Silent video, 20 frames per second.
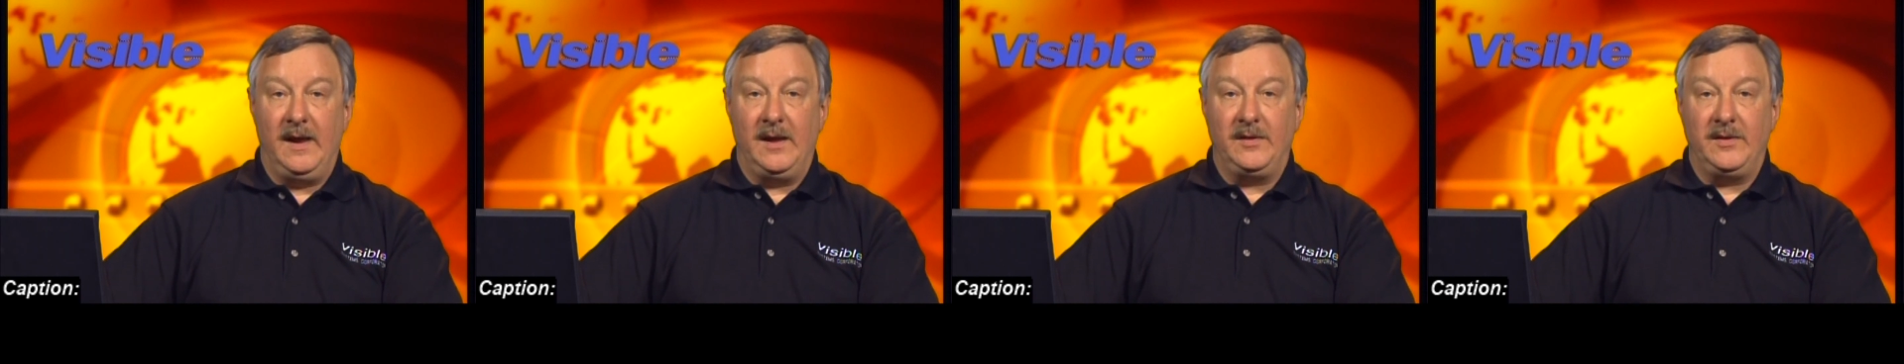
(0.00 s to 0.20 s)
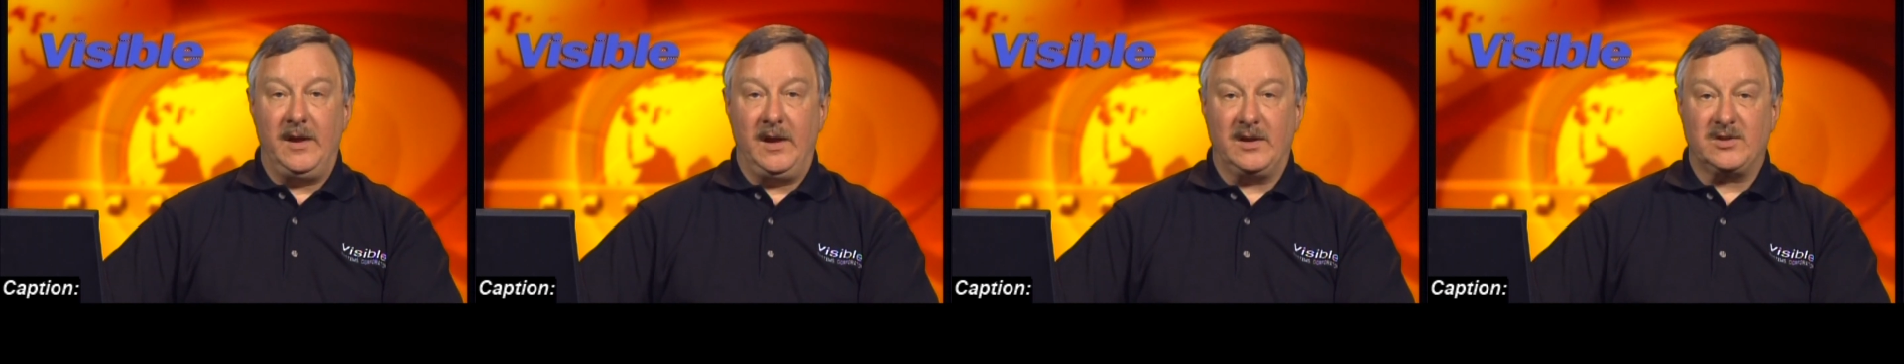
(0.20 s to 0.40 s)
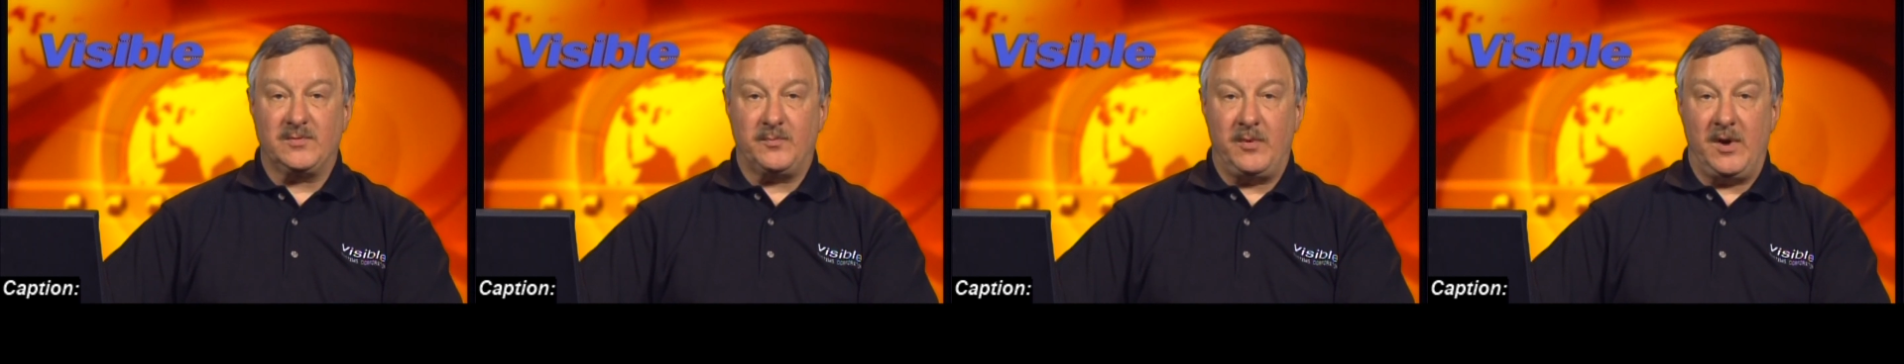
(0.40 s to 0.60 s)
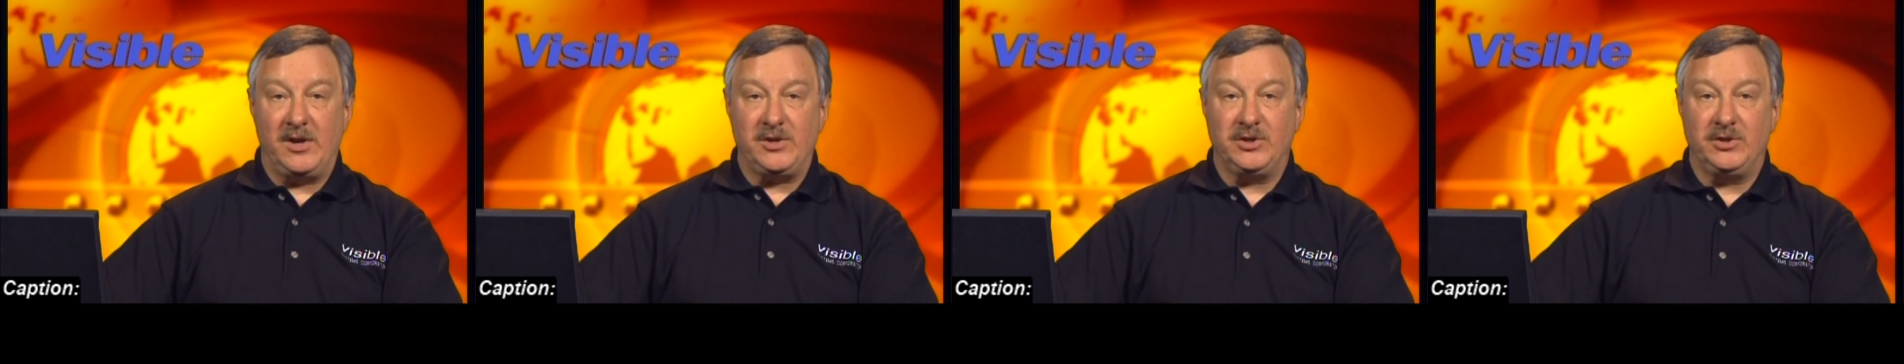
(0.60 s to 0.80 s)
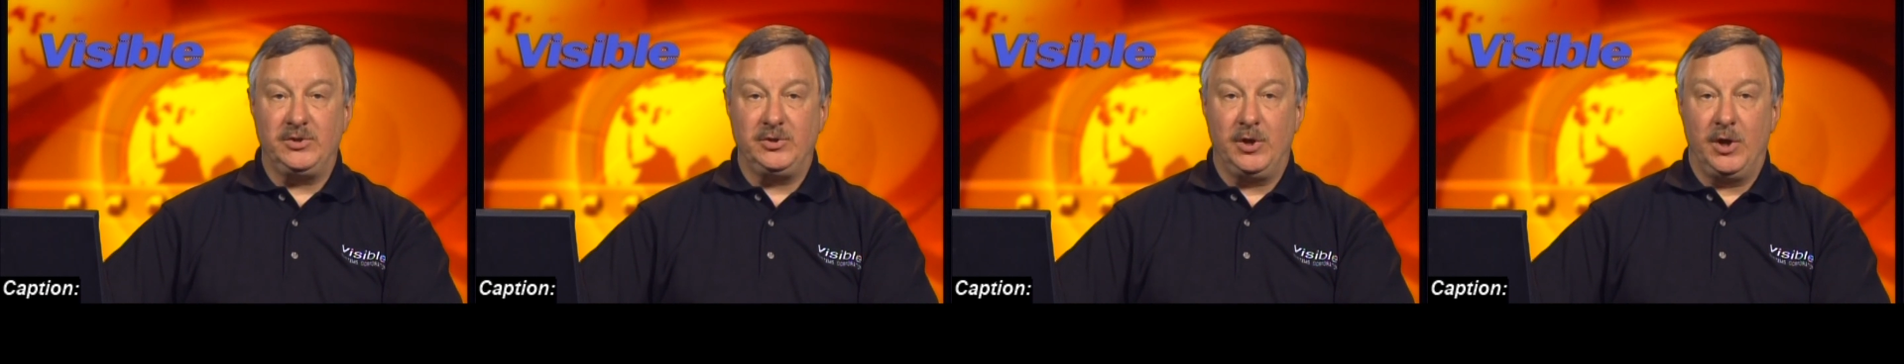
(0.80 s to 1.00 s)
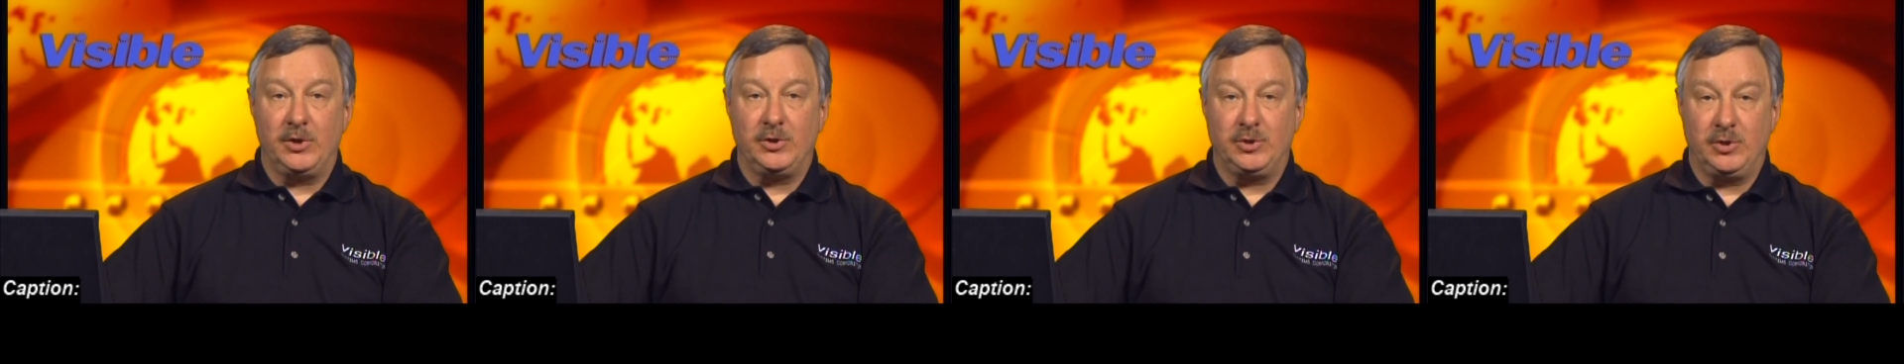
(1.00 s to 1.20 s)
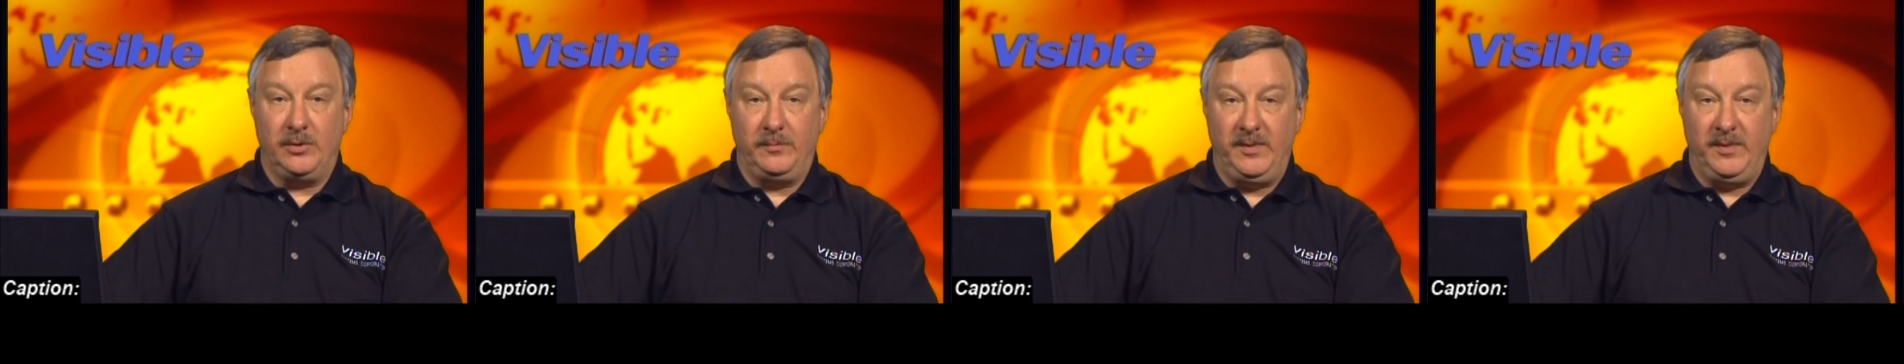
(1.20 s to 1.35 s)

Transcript: The expression should